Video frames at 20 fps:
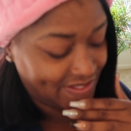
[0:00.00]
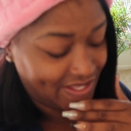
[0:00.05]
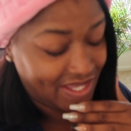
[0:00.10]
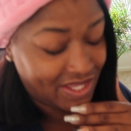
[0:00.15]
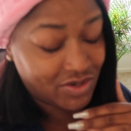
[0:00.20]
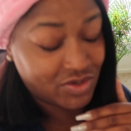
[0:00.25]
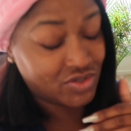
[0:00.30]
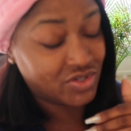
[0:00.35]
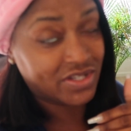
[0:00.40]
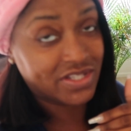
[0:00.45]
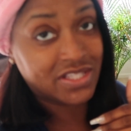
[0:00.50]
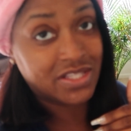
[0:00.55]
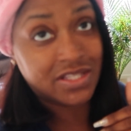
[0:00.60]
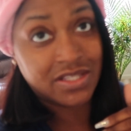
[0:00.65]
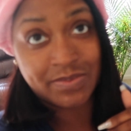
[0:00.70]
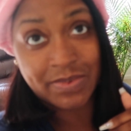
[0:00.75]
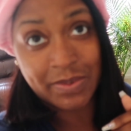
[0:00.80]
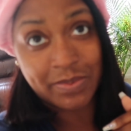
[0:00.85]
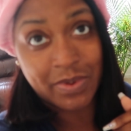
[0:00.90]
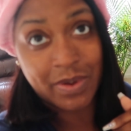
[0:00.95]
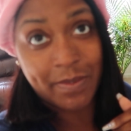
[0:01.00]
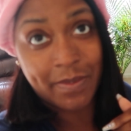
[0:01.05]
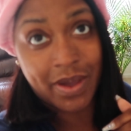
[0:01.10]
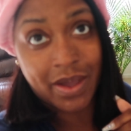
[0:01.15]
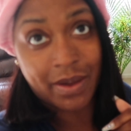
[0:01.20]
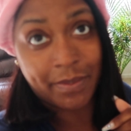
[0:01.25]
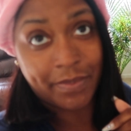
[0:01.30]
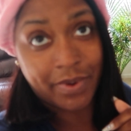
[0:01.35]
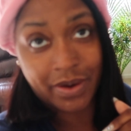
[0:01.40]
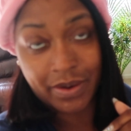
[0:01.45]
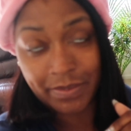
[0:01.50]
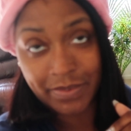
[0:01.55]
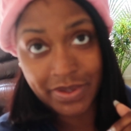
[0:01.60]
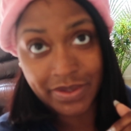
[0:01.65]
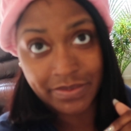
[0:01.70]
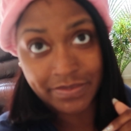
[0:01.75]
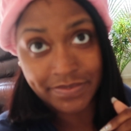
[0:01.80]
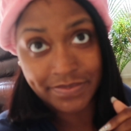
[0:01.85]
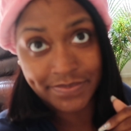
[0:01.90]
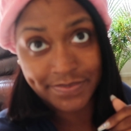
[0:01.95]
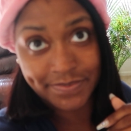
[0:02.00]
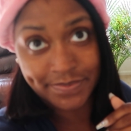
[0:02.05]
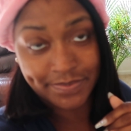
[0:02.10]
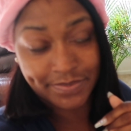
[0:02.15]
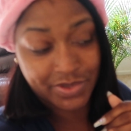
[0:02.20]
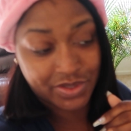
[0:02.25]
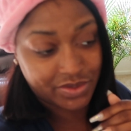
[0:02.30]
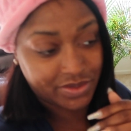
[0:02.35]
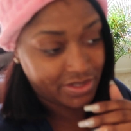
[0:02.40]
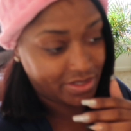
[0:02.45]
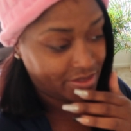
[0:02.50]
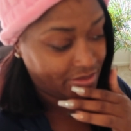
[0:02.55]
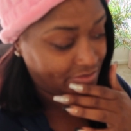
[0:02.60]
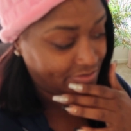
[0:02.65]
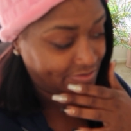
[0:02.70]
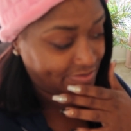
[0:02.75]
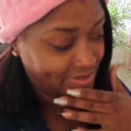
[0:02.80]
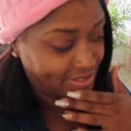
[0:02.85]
I don't trust these people in my apartment building